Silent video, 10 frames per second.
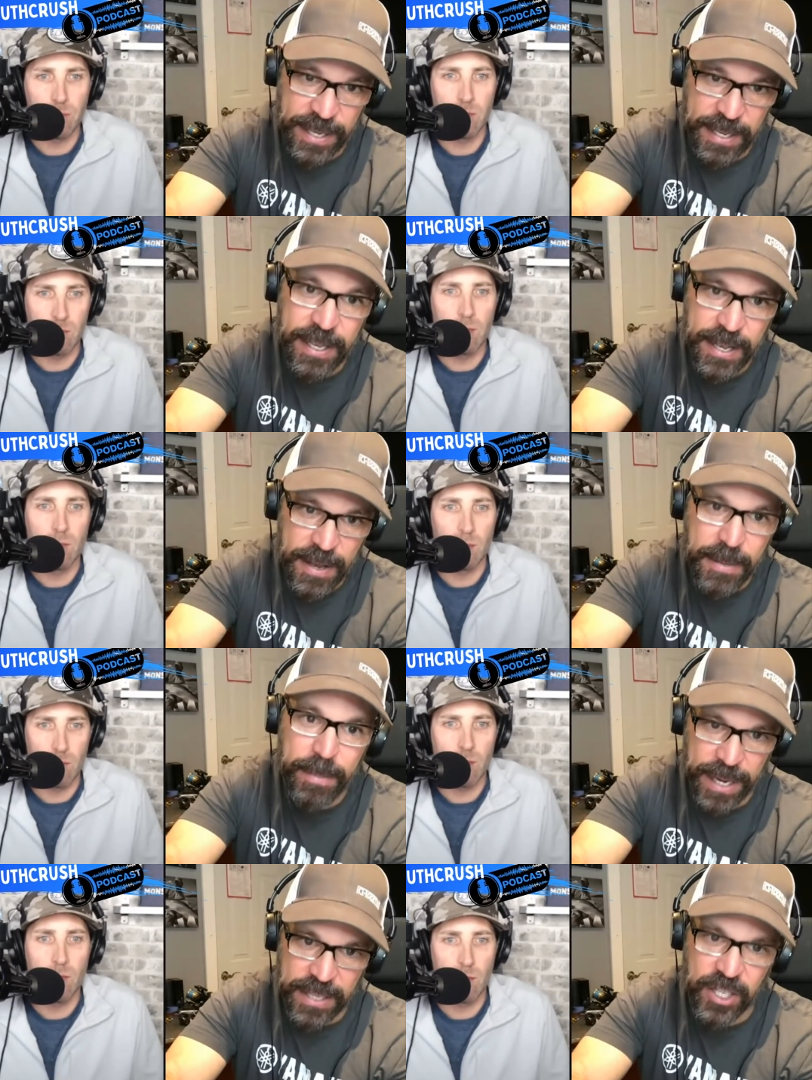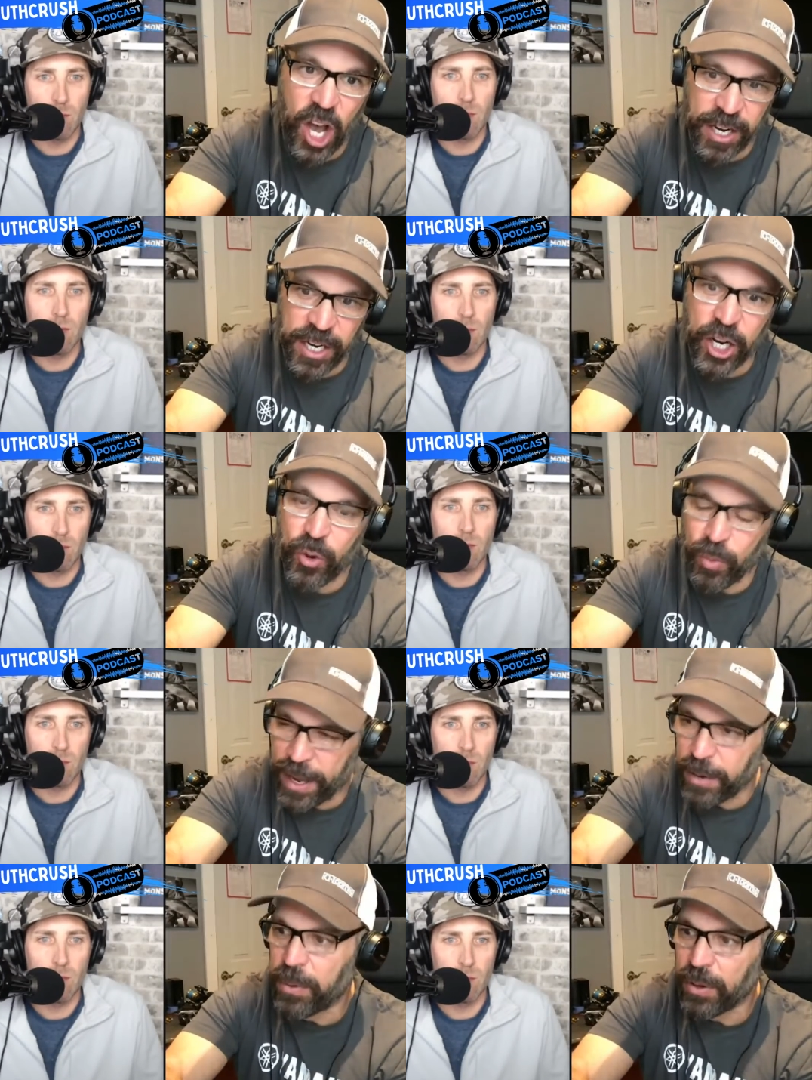Speaker 1: it, but has got an
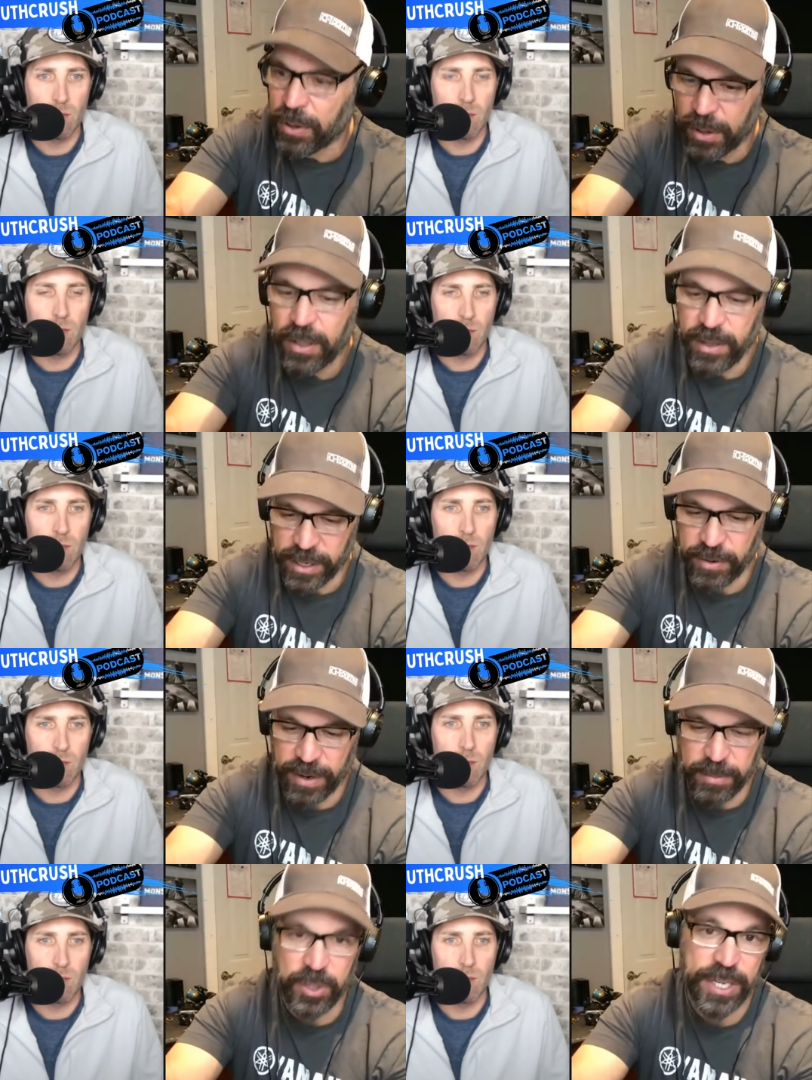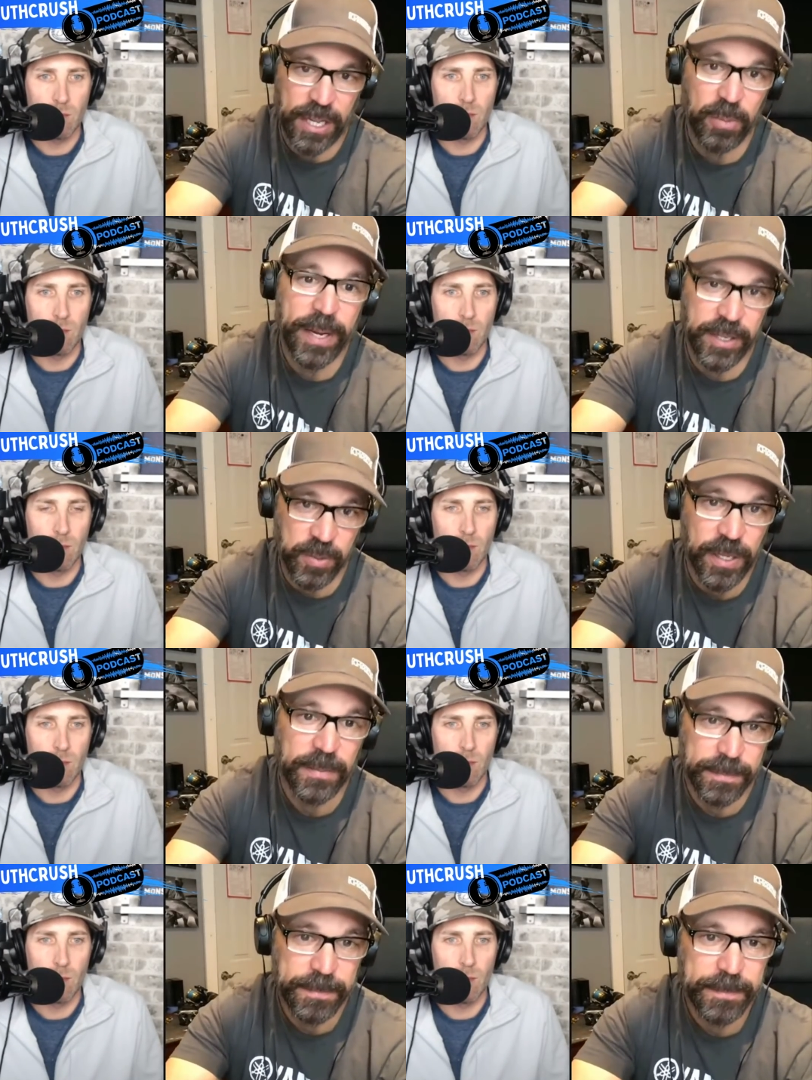incredible, incredible shallow bite as
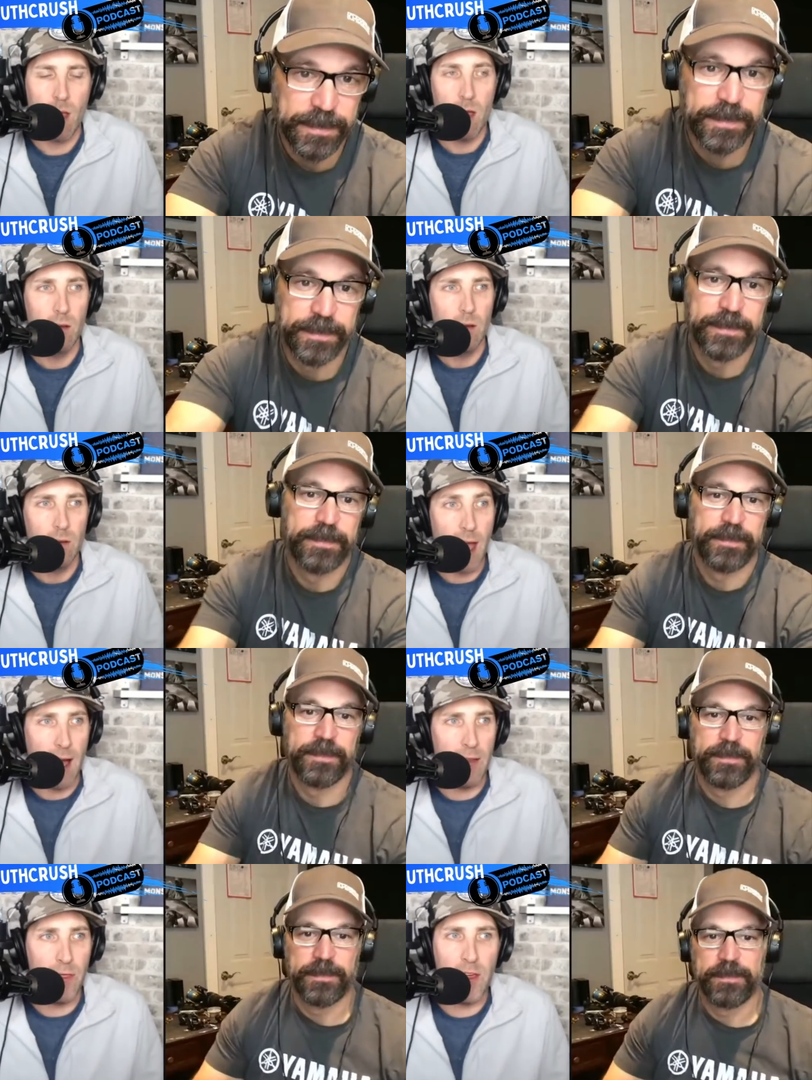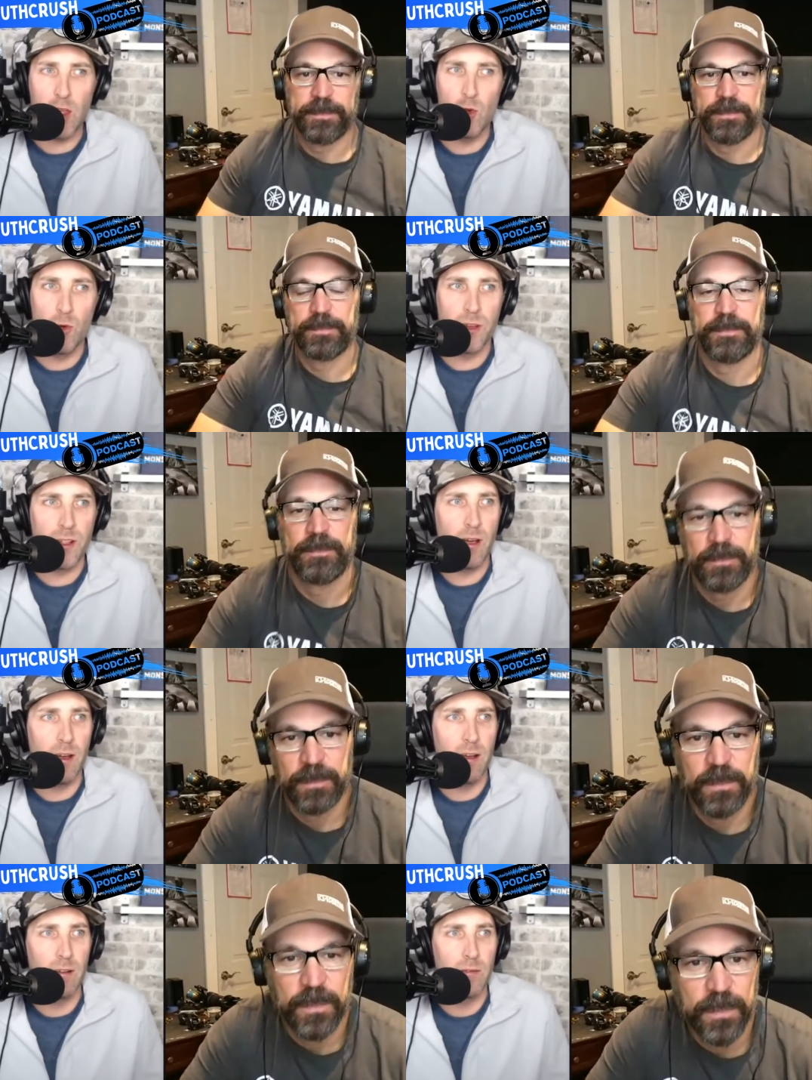well.
Speaker 2: Yeah, I think you would uh,
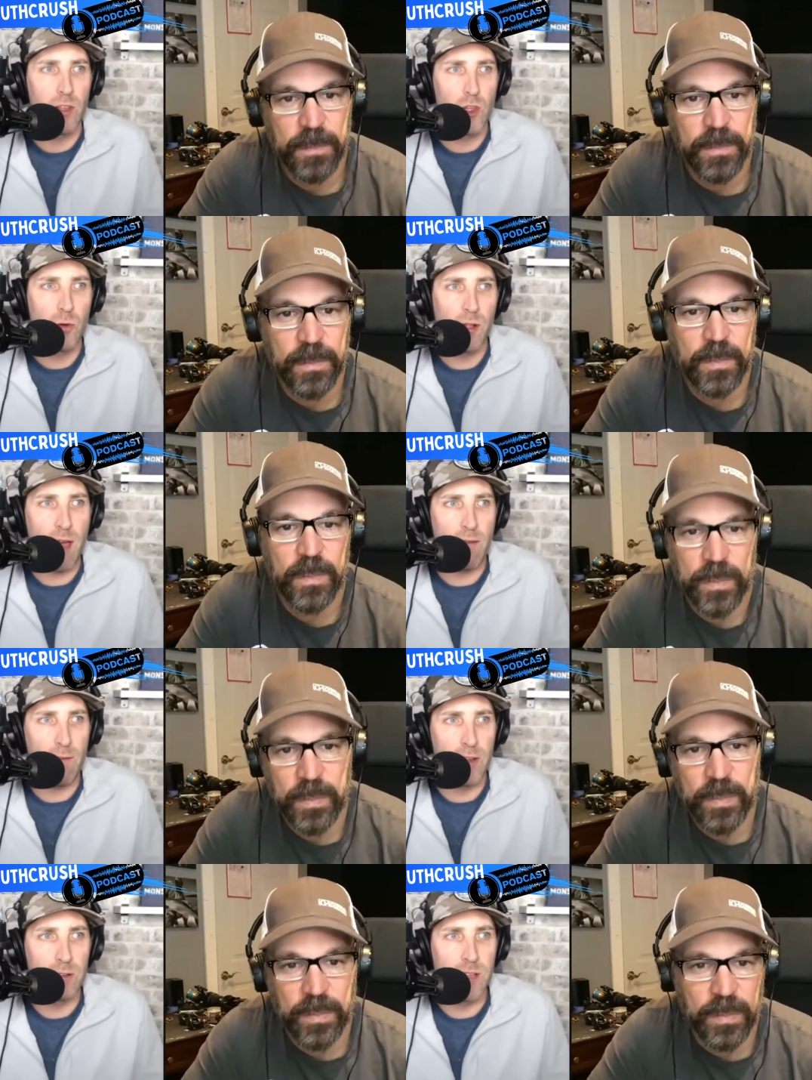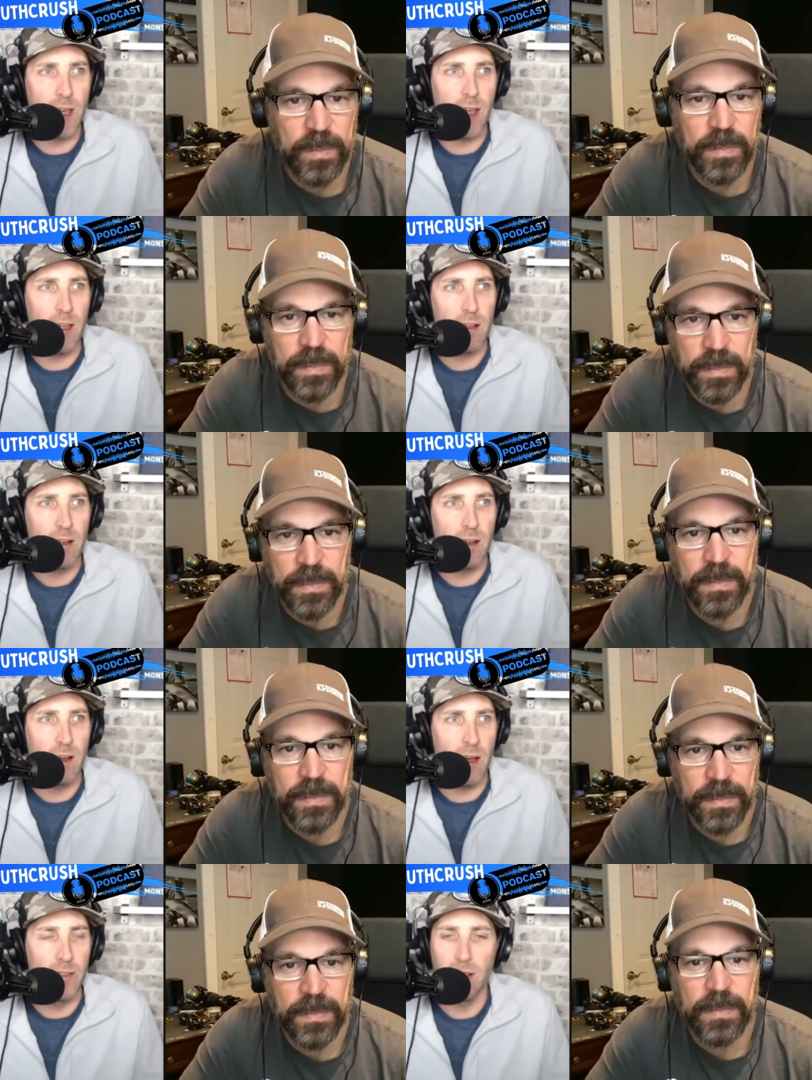you would have a field day uh, on
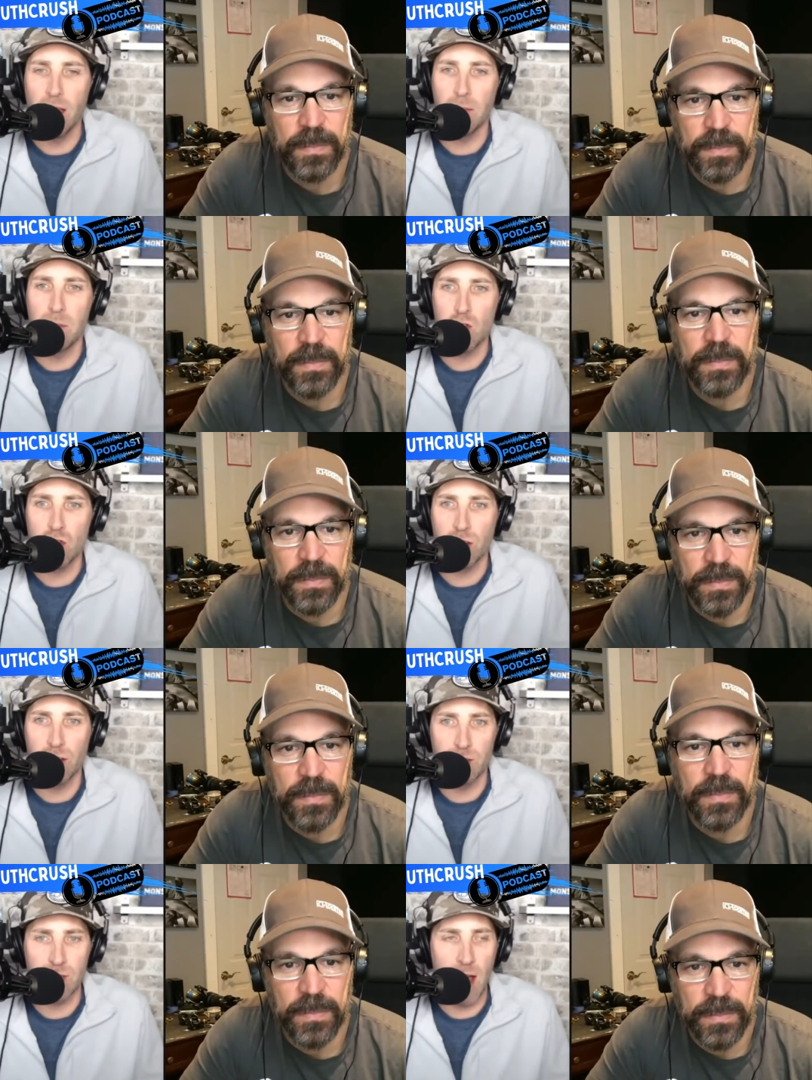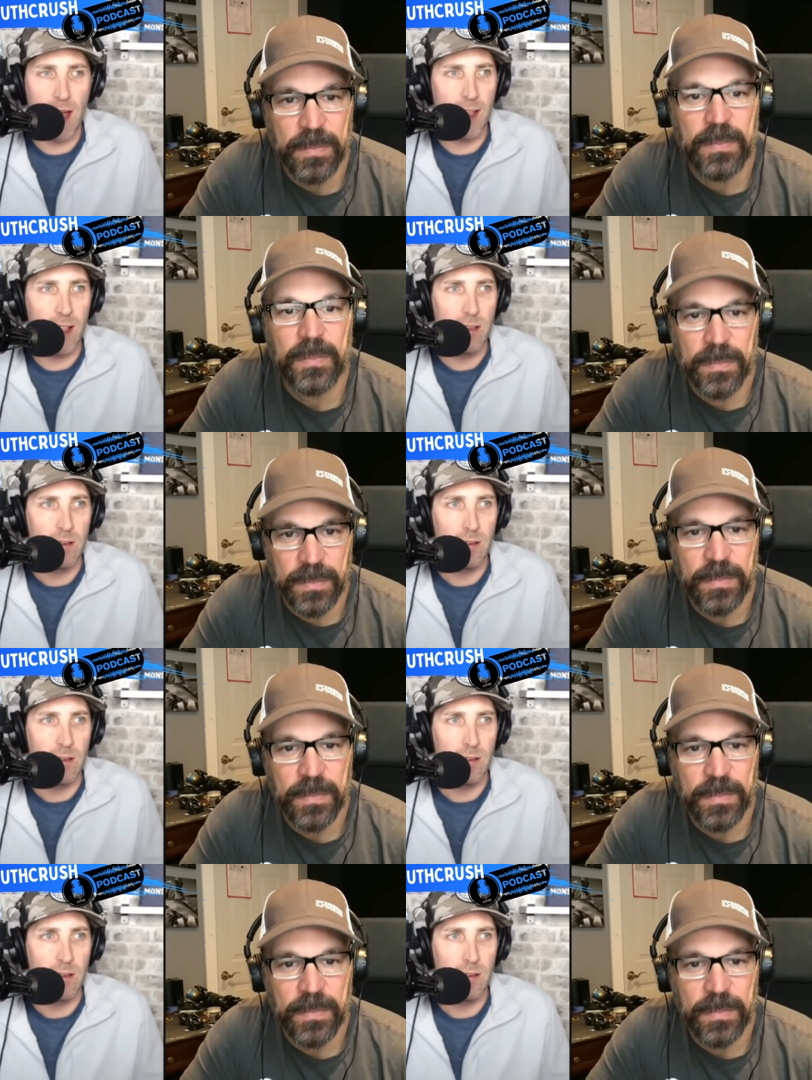the Lake Michigan side, uh,